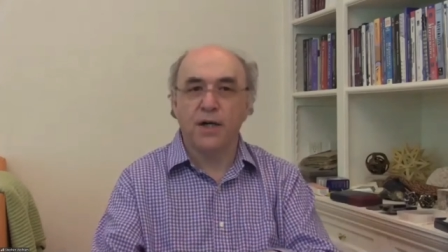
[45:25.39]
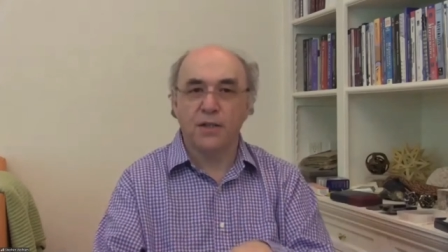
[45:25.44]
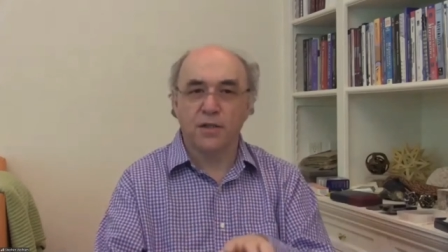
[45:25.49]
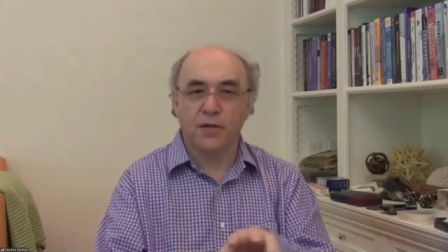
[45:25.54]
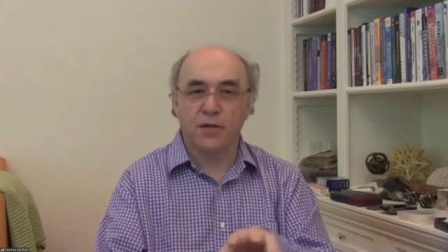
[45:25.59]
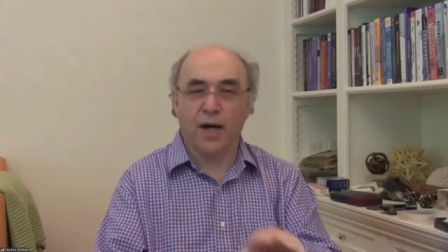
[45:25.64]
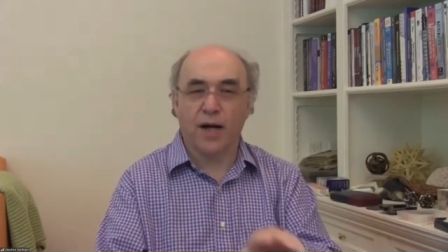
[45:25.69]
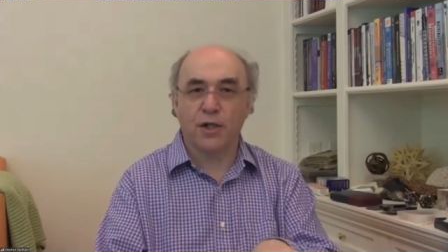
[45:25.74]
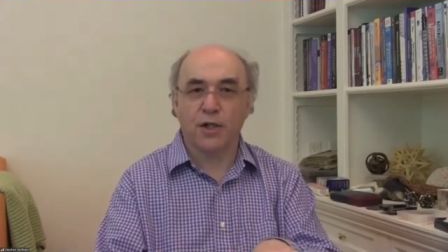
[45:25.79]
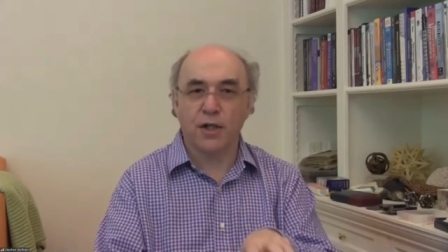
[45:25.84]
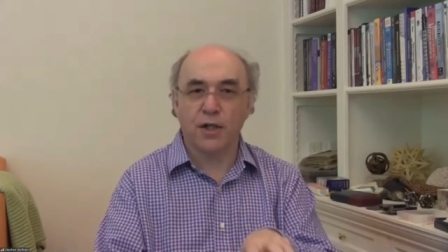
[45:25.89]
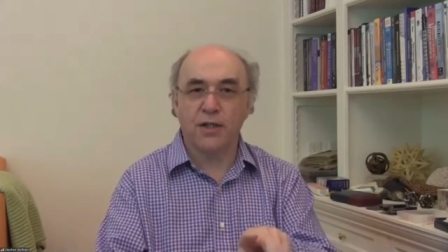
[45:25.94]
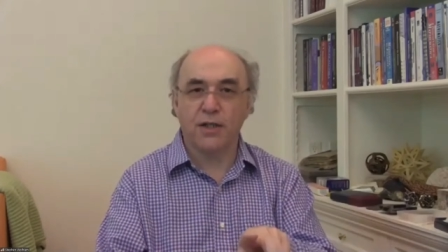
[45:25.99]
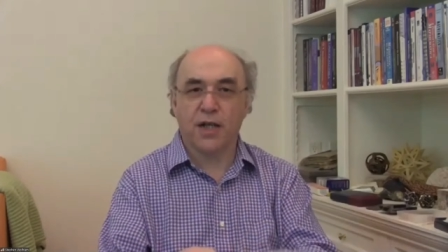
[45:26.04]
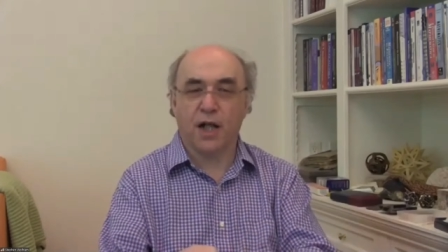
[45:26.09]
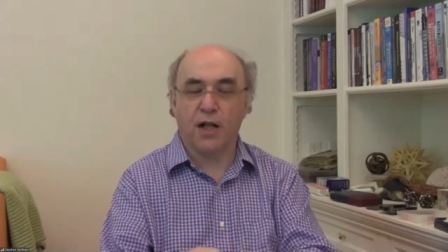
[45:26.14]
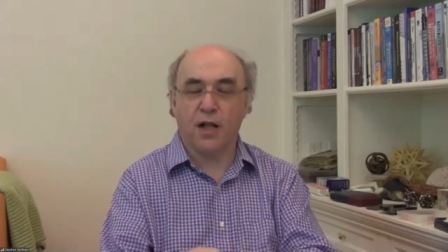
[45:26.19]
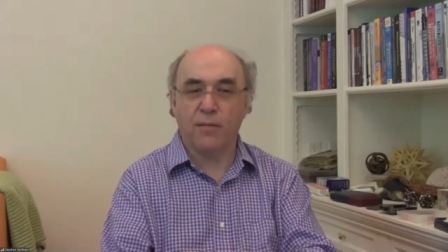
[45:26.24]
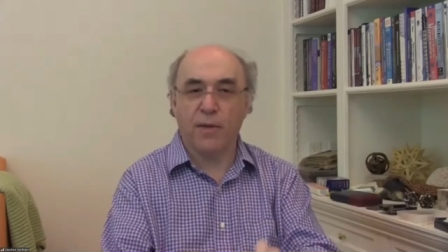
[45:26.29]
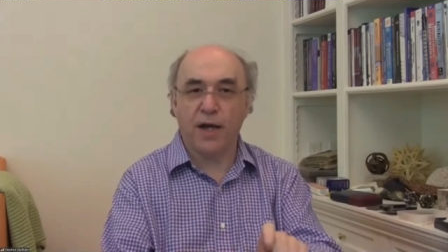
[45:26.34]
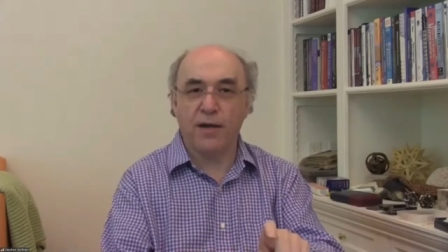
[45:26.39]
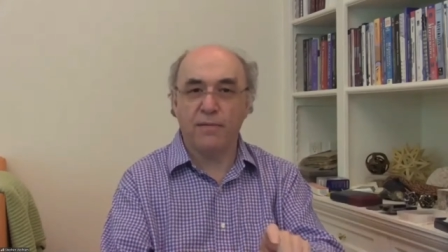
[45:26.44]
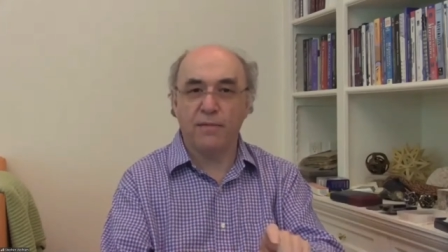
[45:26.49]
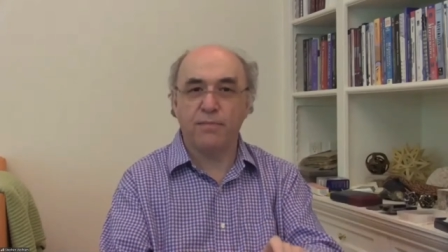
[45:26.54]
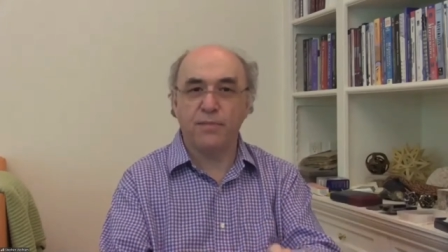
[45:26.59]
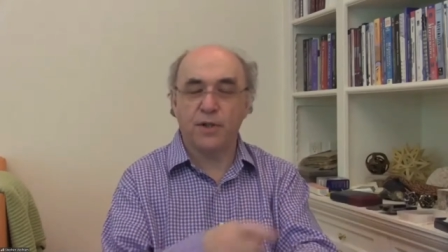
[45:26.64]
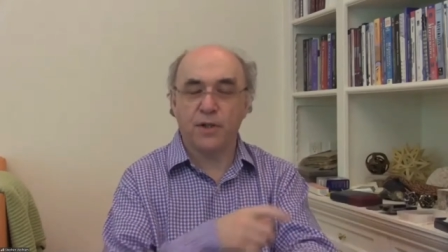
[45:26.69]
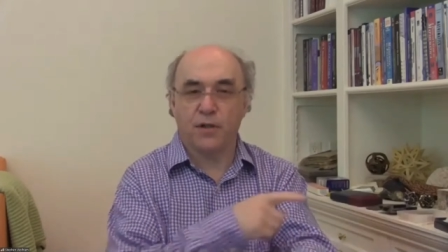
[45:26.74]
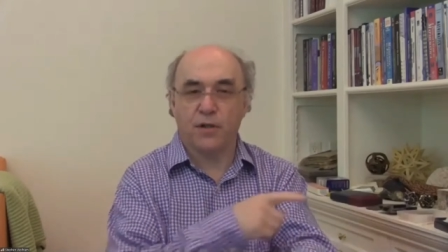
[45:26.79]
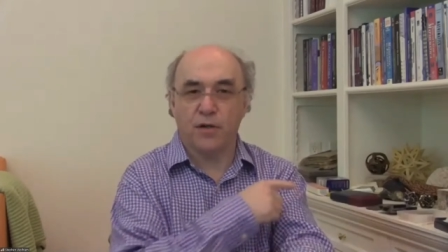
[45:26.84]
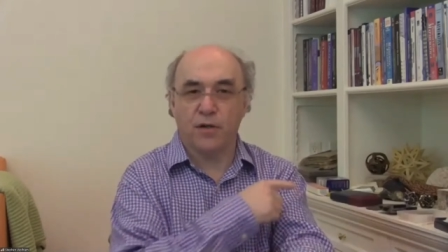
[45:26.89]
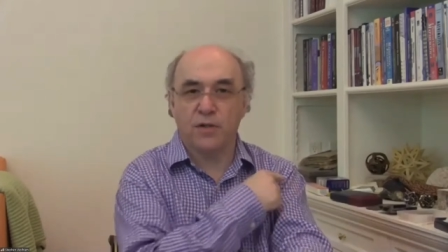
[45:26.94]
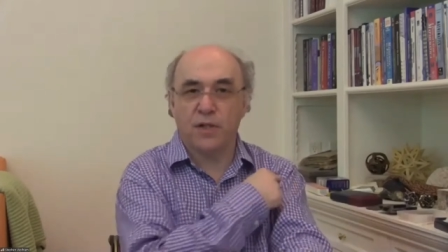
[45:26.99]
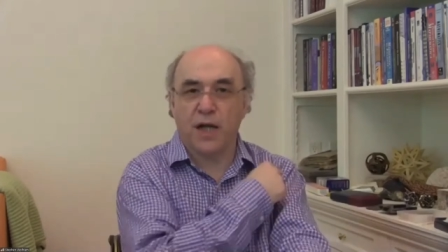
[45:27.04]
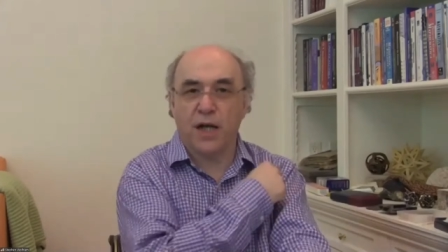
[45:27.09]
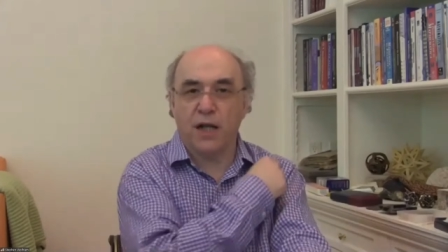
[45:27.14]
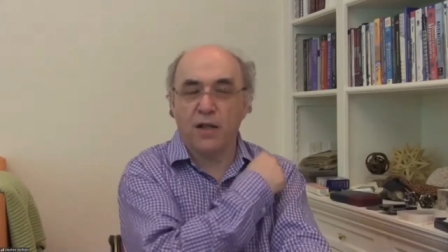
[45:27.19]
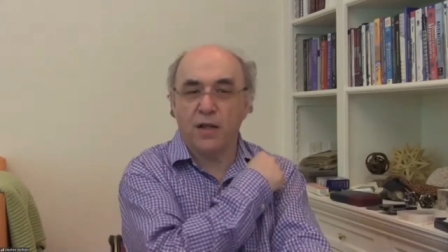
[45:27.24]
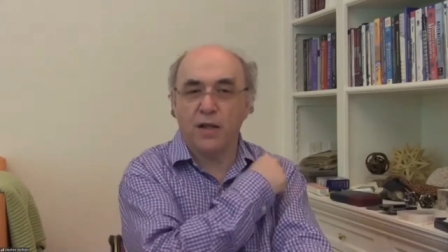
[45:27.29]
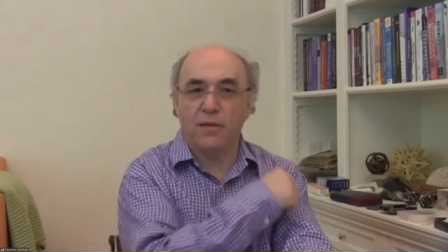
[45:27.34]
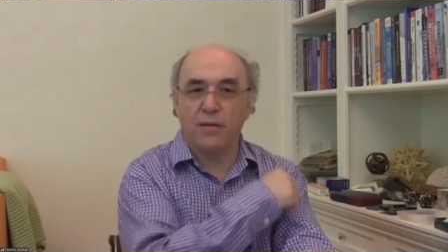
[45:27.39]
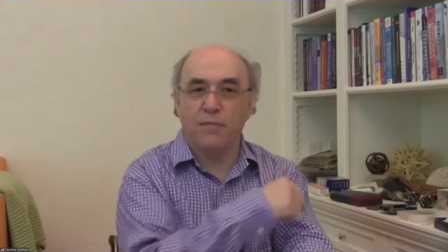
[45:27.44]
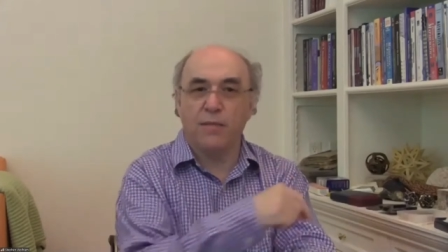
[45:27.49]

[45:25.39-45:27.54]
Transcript: to actually tell the